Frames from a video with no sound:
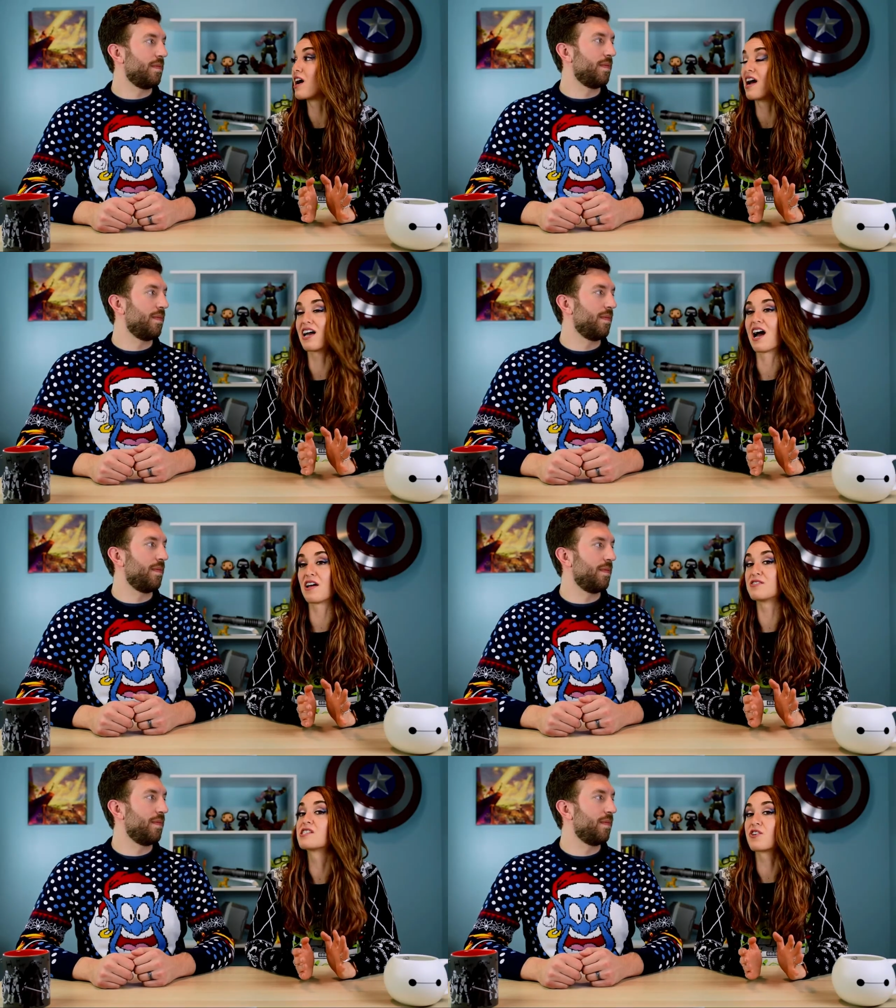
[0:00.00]
Speaker 1: I,
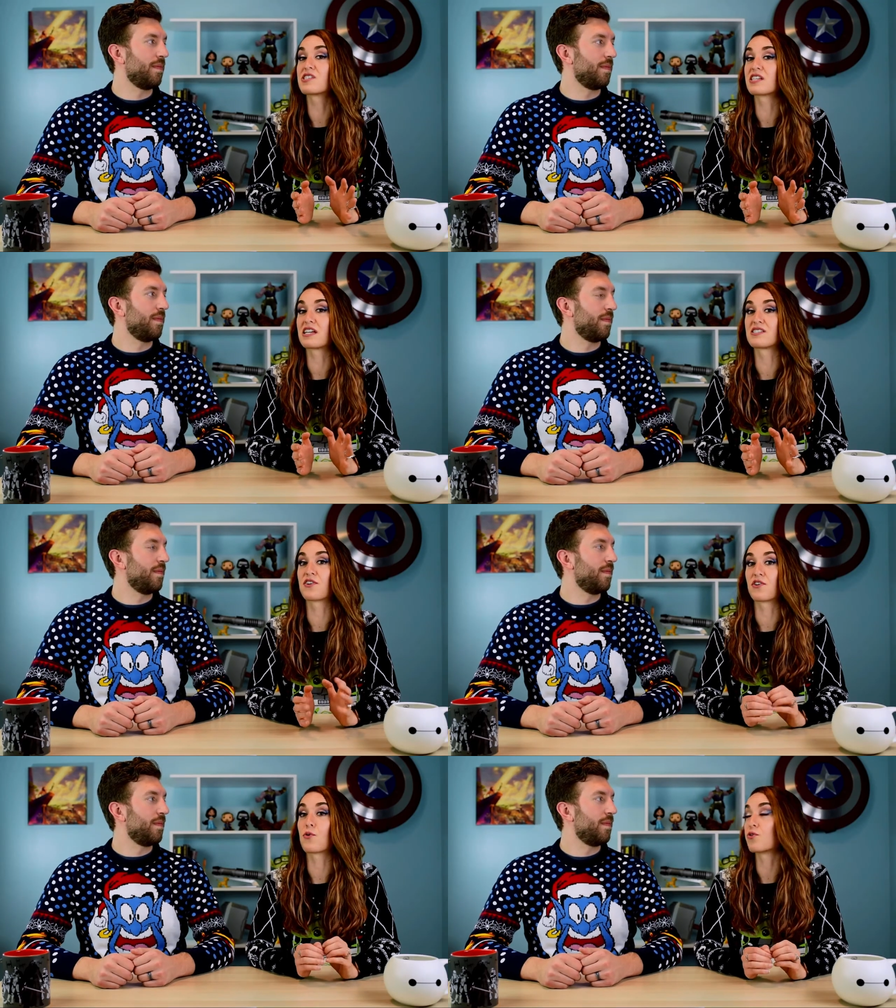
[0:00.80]
I seriously
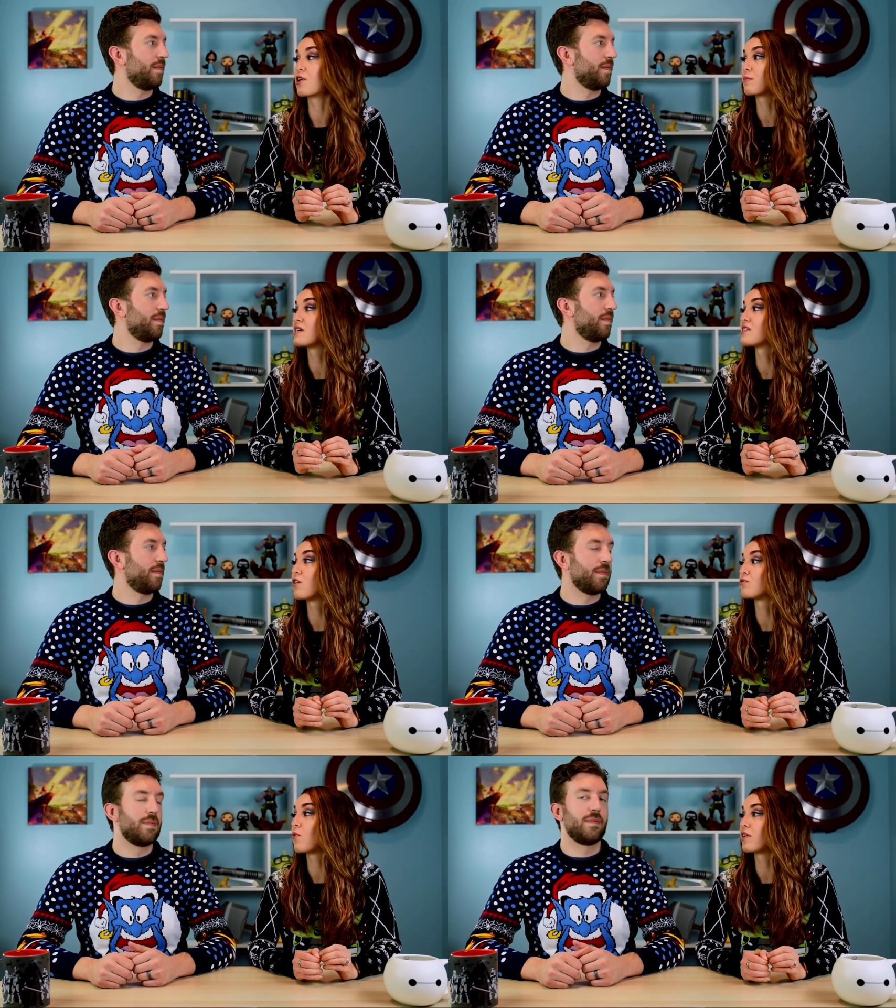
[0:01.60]
considered ordering
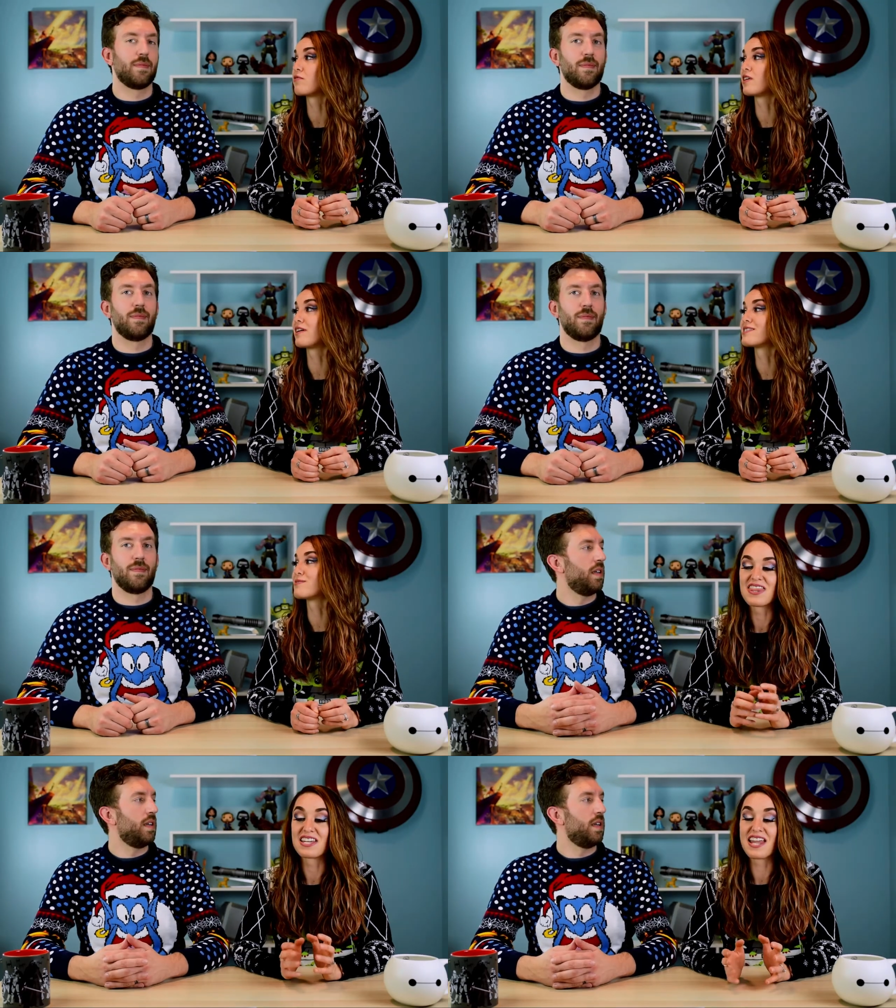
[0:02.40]
myself, one of these.
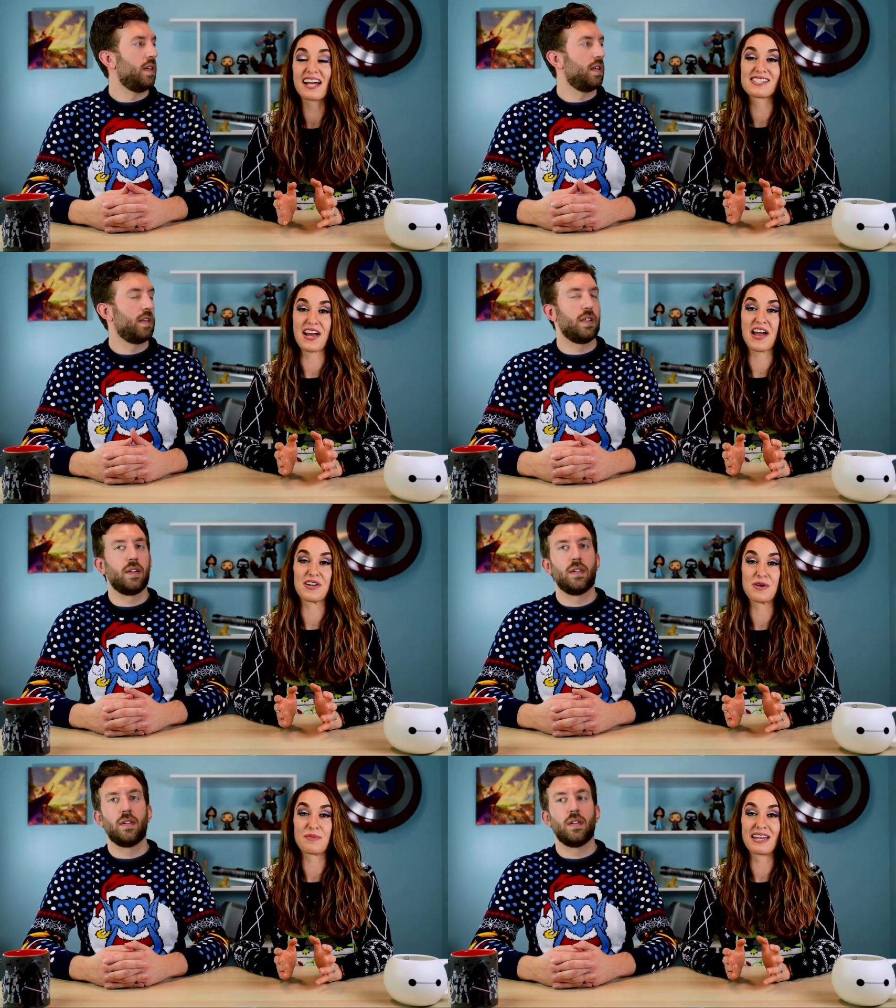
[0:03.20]
The next
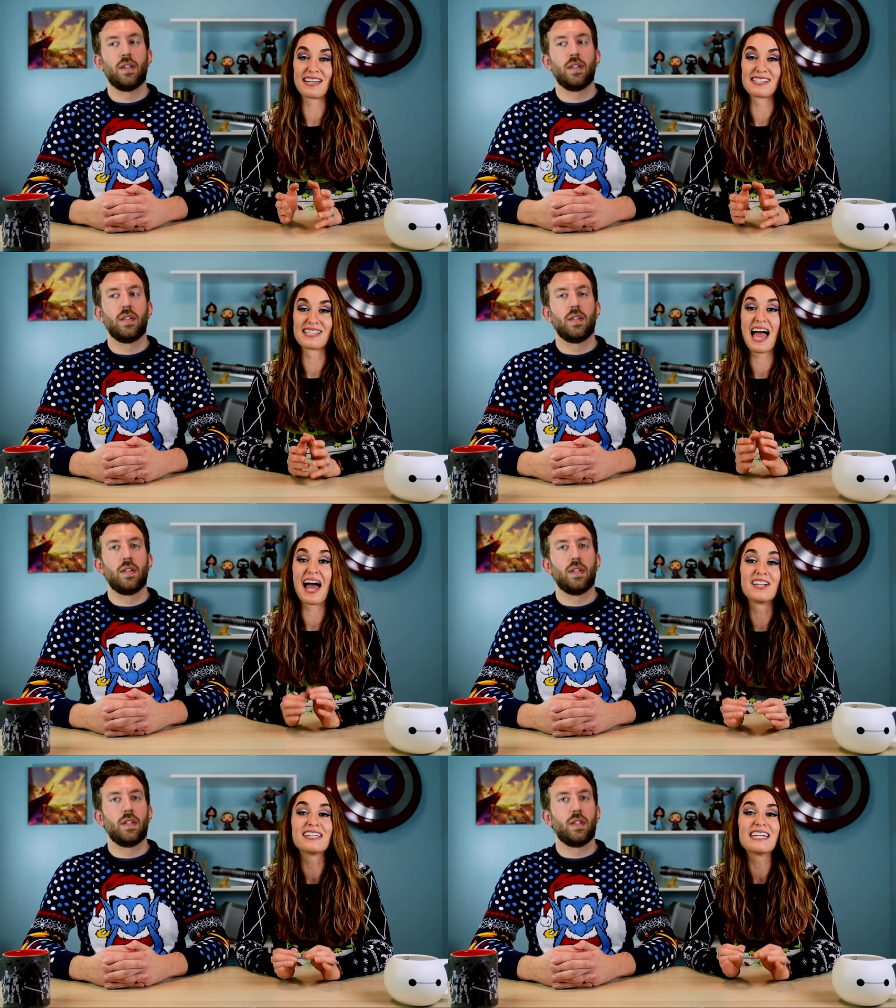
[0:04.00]
item is
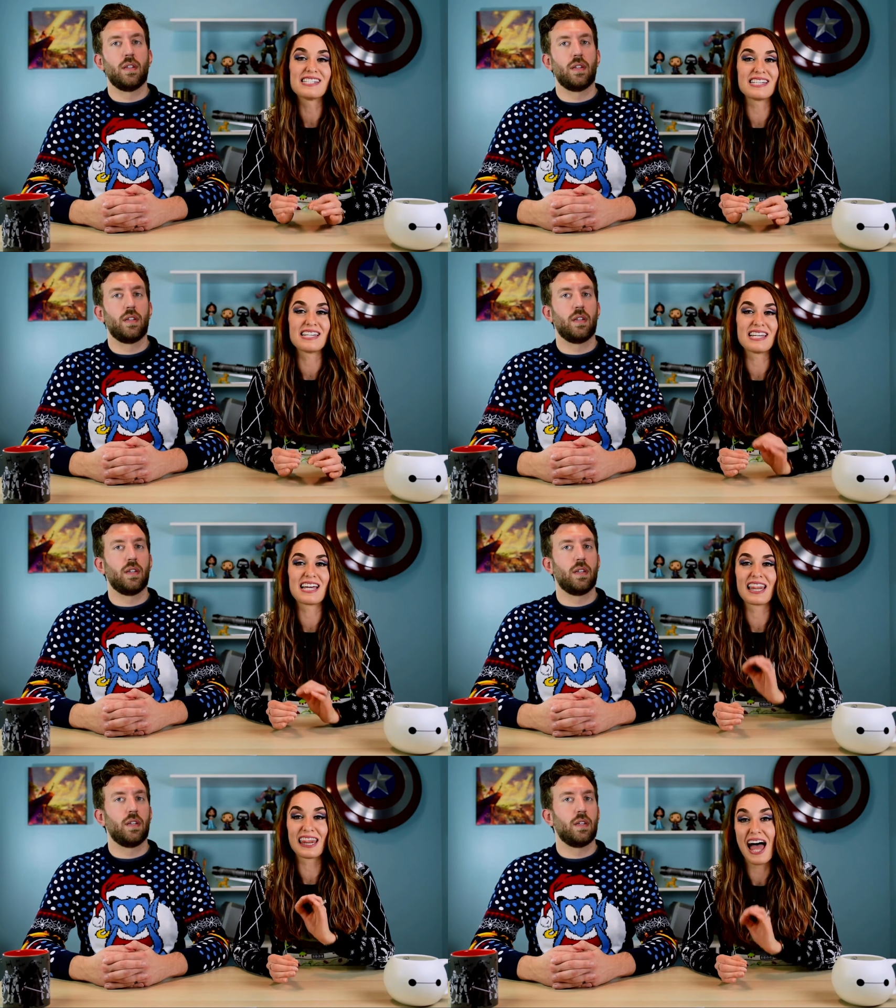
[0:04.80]
LED
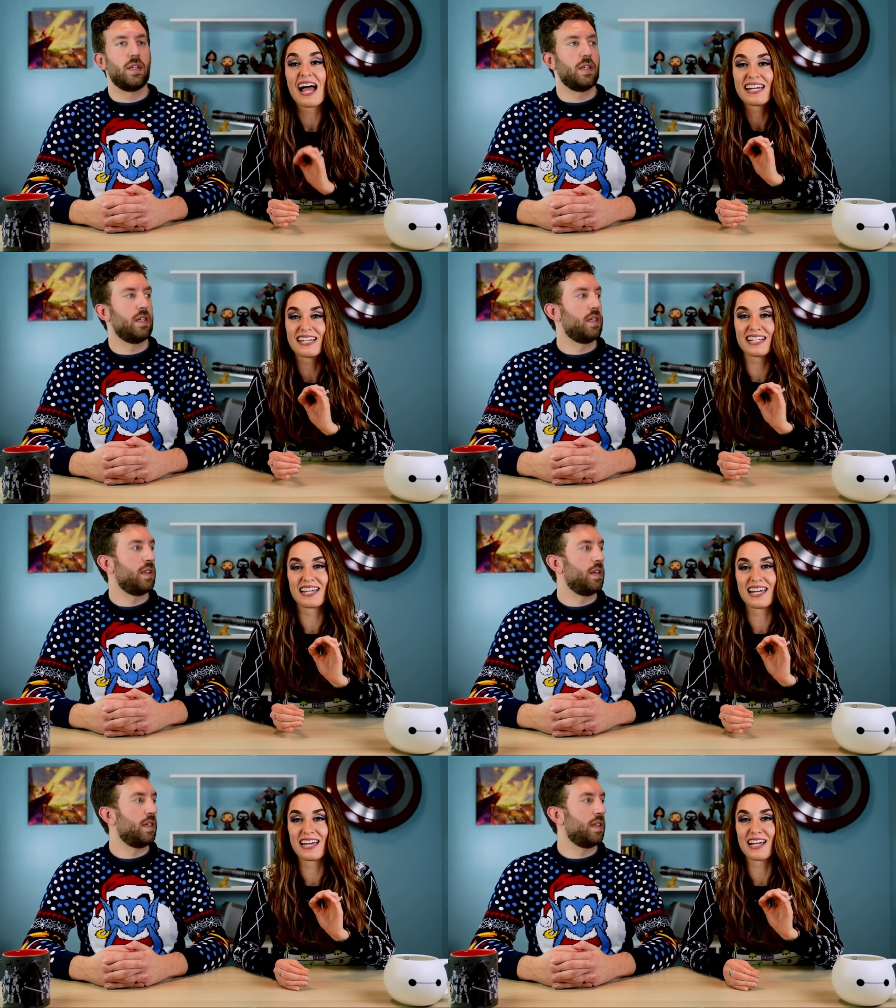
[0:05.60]
Lion
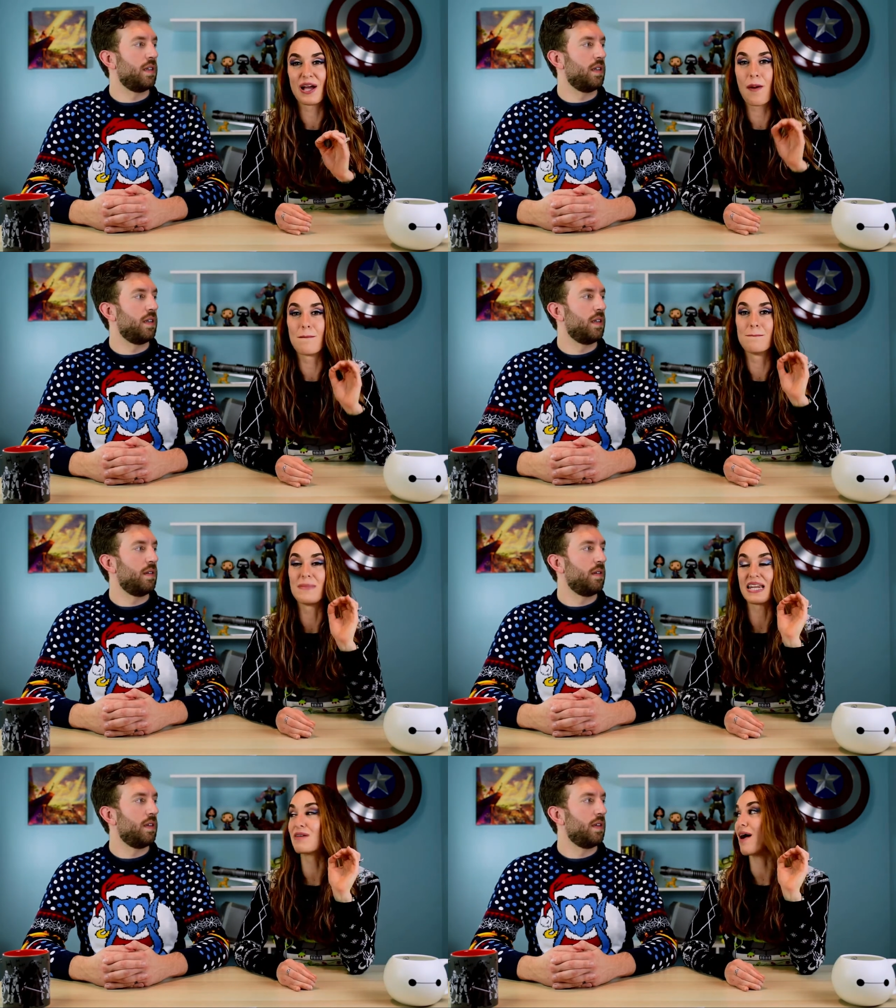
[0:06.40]
King
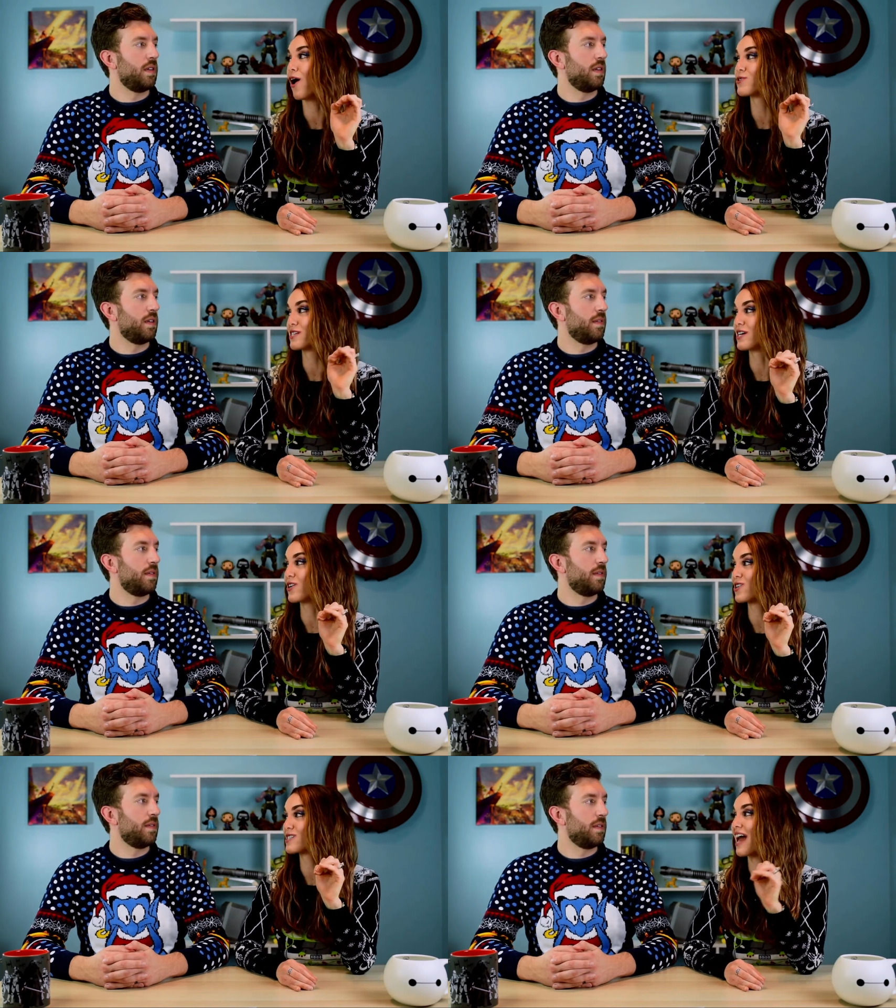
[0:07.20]
Minnie Mouse
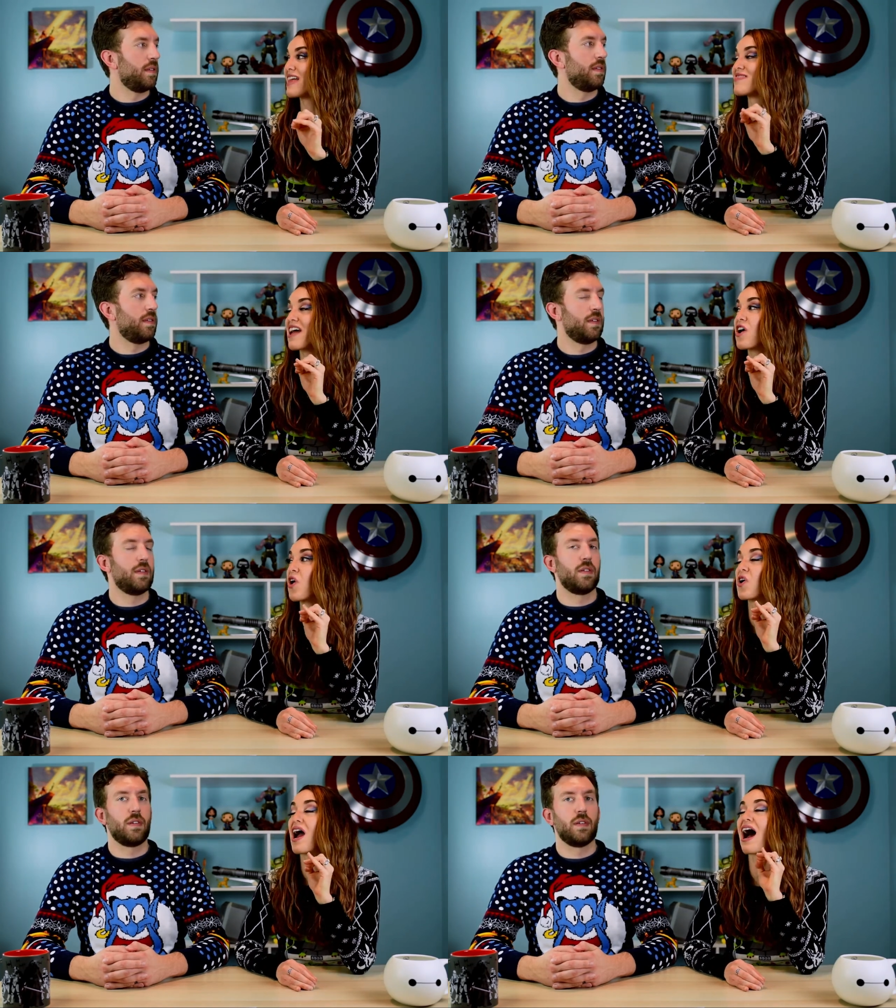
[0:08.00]
ears, and they are